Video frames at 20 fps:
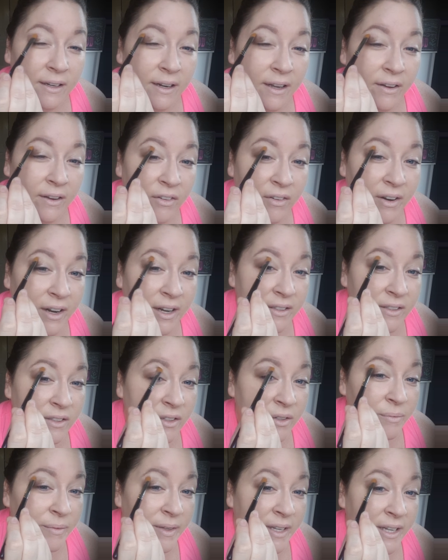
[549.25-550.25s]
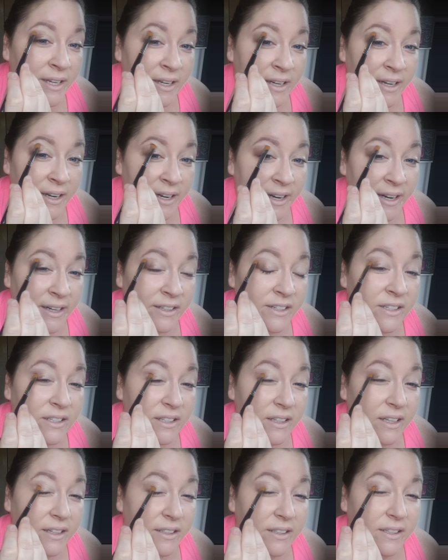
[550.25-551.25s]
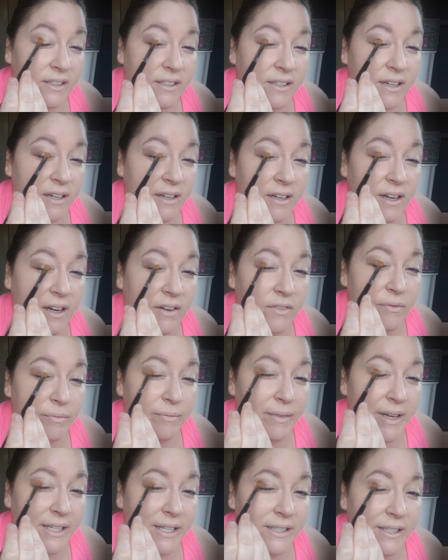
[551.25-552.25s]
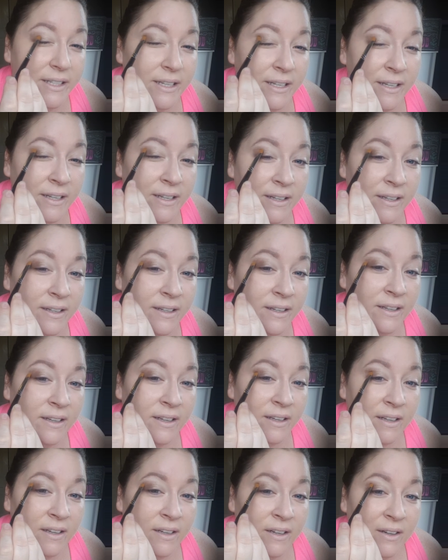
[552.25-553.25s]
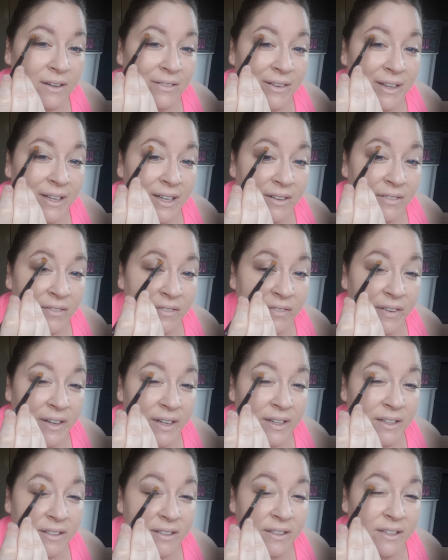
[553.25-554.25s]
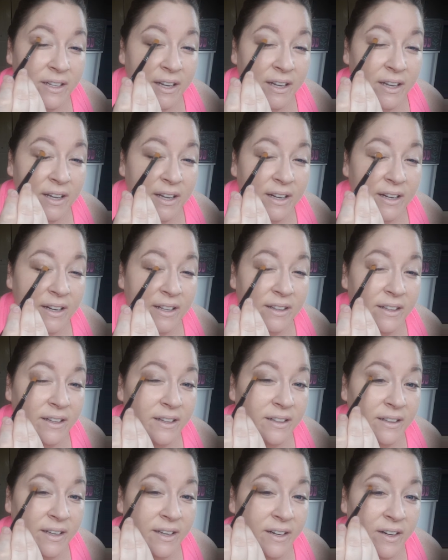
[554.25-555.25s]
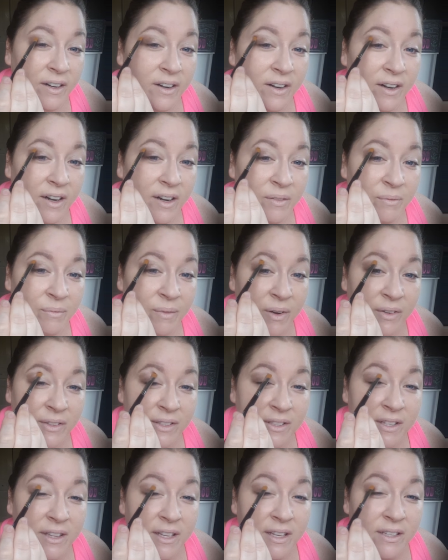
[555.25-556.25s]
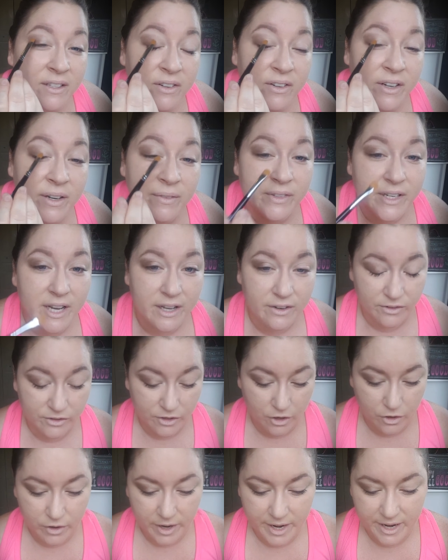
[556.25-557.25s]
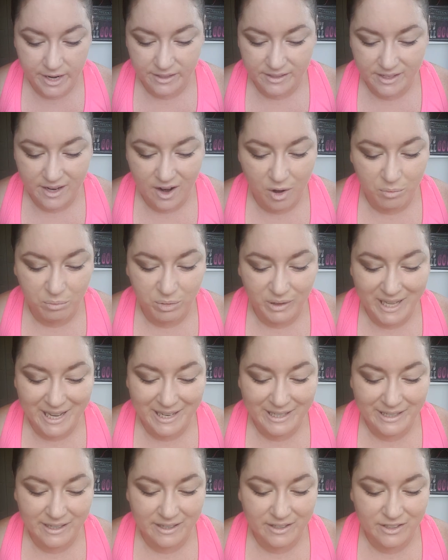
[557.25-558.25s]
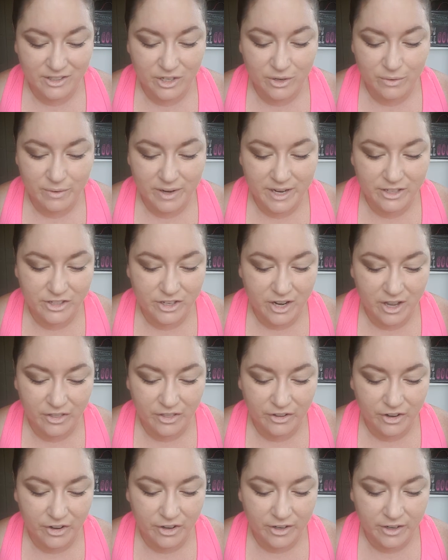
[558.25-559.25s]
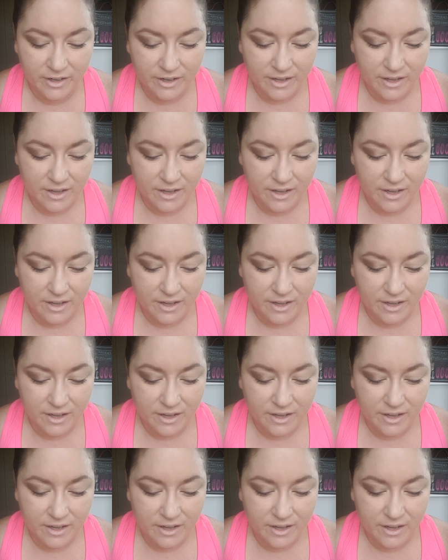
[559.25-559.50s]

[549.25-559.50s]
Now you guys know me, I could just like to start off messy. We can fix anything later. And most of these cream shadows are great because they all blend into each other.